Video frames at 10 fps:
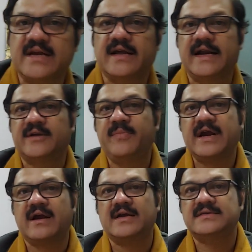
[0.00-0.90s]
incorrect,
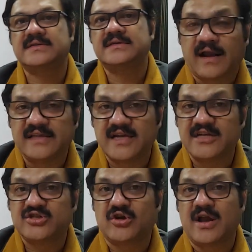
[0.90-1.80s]
because
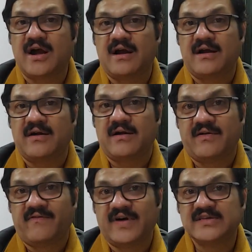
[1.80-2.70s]
Rajaraja
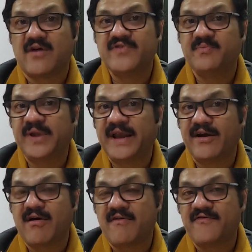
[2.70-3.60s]
Chola was of the period
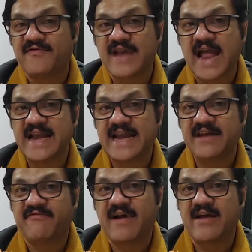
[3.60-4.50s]
of
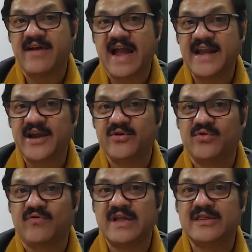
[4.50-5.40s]
985 AD
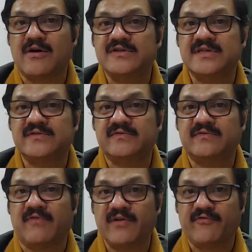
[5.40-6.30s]
to
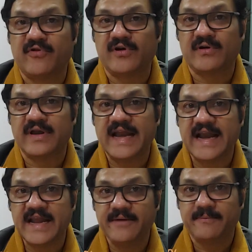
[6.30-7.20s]
1014
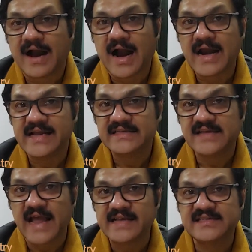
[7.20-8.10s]
AD, and his
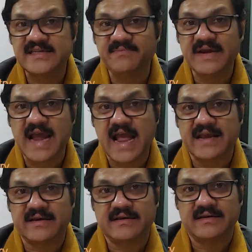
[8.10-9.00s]
dynasty
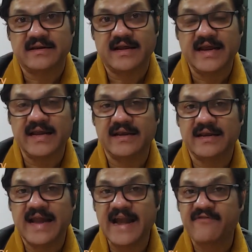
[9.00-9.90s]
began
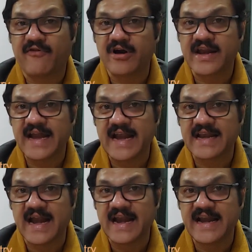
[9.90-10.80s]
in 848
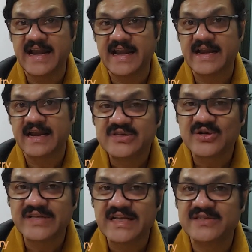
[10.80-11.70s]
AD.
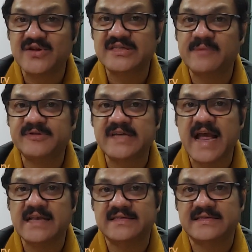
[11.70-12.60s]
So there is no
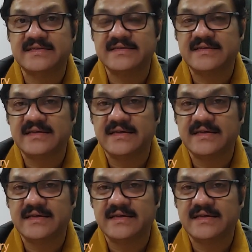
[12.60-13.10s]
substance